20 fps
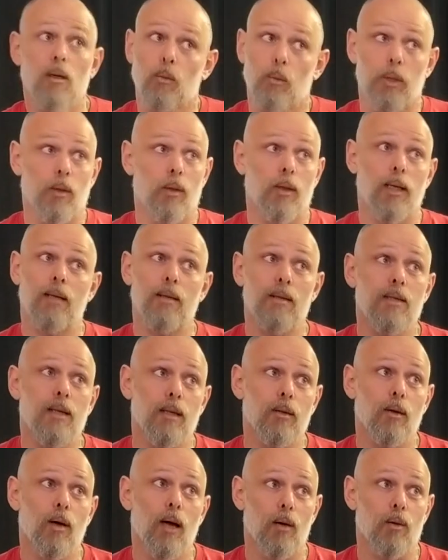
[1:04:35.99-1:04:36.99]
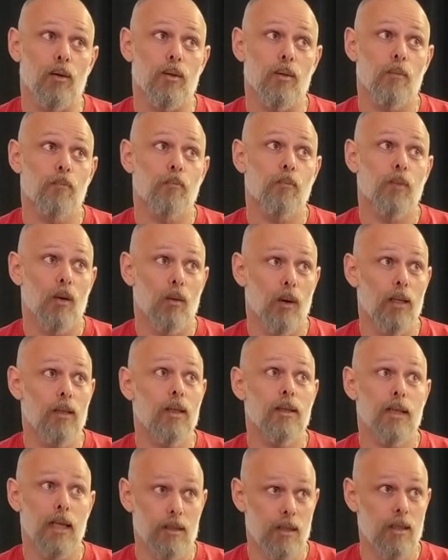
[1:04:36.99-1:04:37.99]
We know that inside the house,
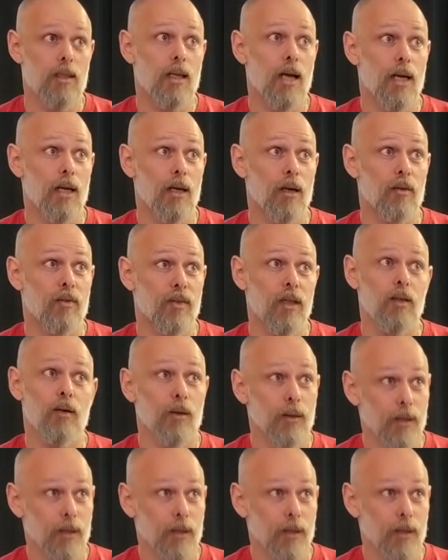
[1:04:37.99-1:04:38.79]
right? That is how you feel.